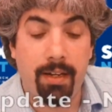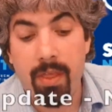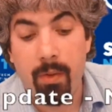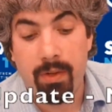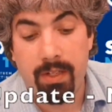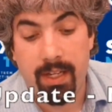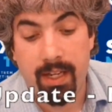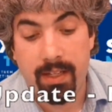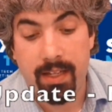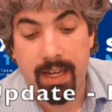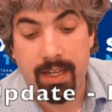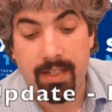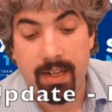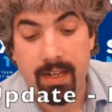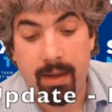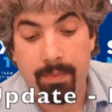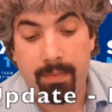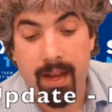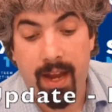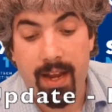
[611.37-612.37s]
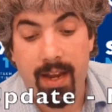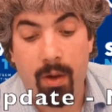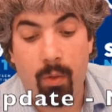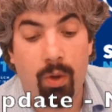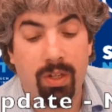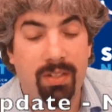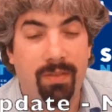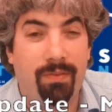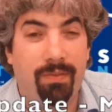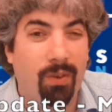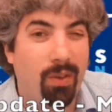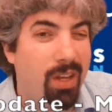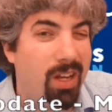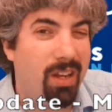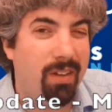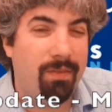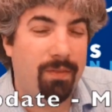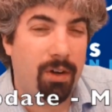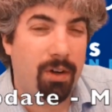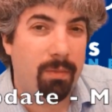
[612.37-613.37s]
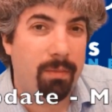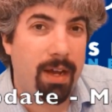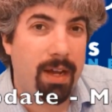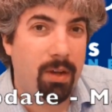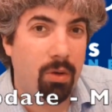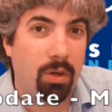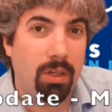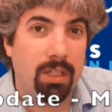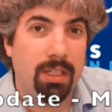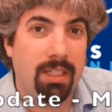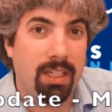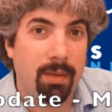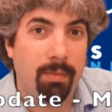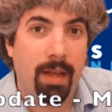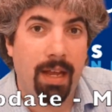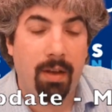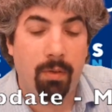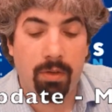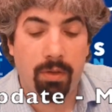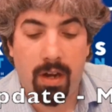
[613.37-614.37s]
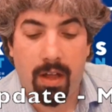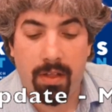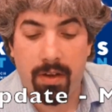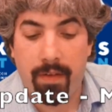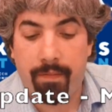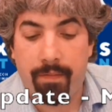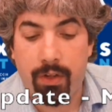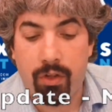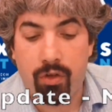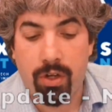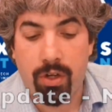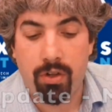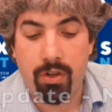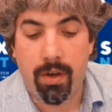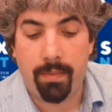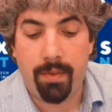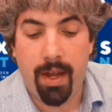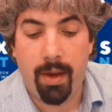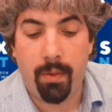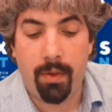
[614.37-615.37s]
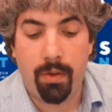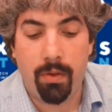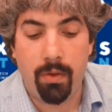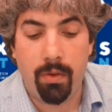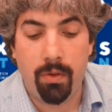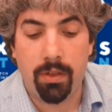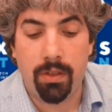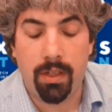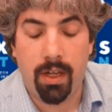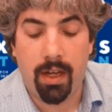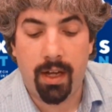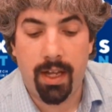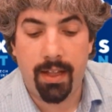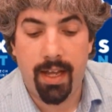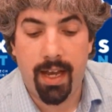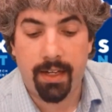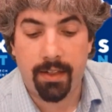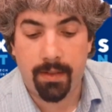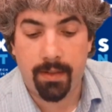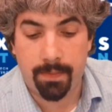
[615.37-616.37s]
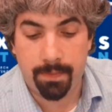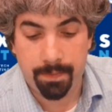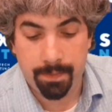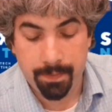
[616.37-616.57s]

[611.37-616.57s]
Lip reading: There was an index update. It wasn't fully confirmed by Google. It seemed like it was another infrastructure update with Google's index.